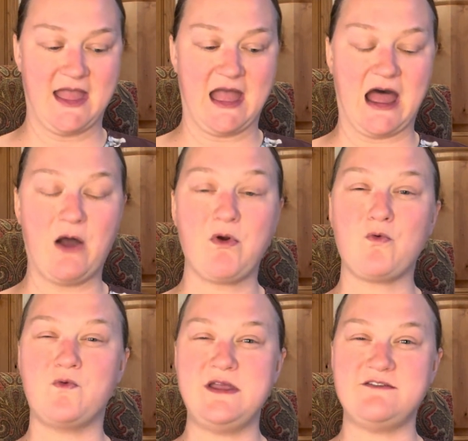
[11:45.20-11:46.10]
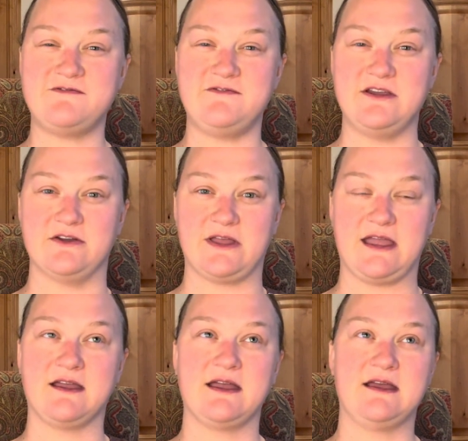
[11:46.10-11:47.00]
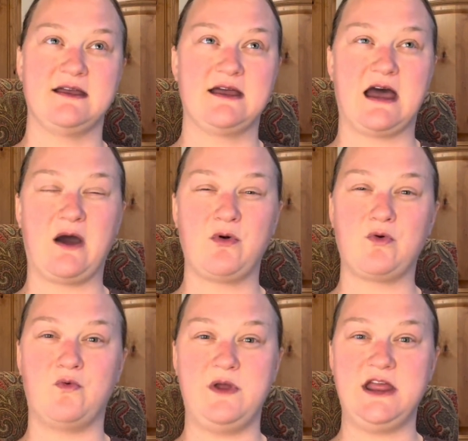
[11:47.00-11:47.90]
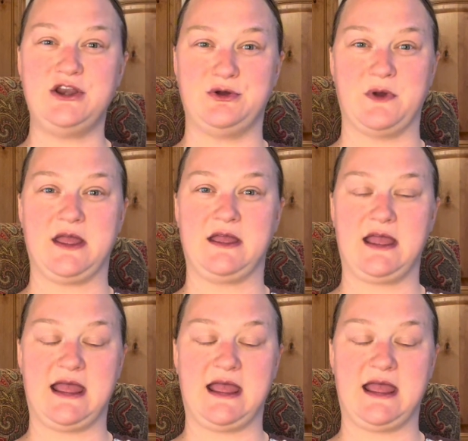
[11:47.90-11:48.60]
How are we feeling? How are we doing?